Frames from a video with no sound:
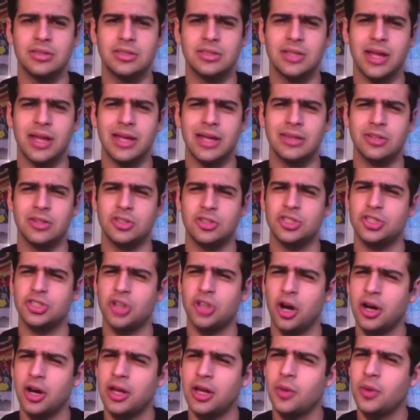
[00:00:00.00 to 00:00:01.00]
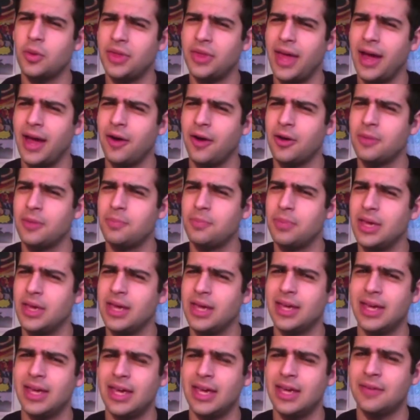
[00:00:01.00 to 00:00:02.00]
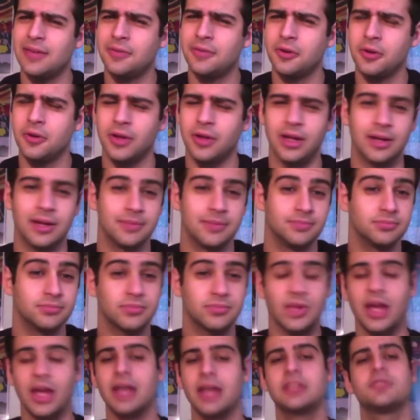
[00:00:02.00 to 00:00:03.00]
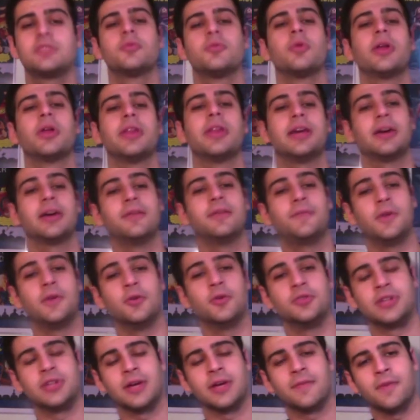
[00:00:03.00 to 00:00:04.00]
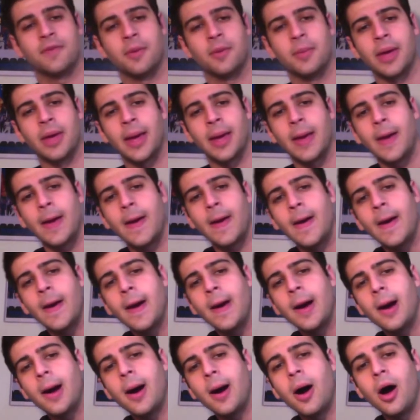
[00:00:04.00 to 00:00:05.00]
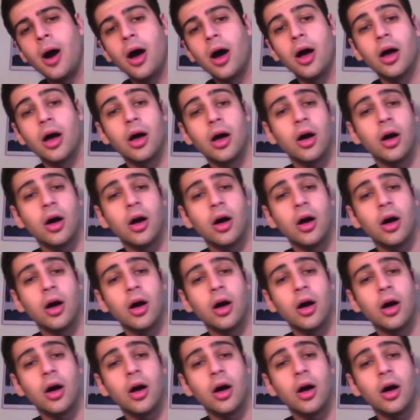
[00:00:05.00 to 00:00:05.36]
but it's like they're starting with Harry being evil, and it's really confusing for me.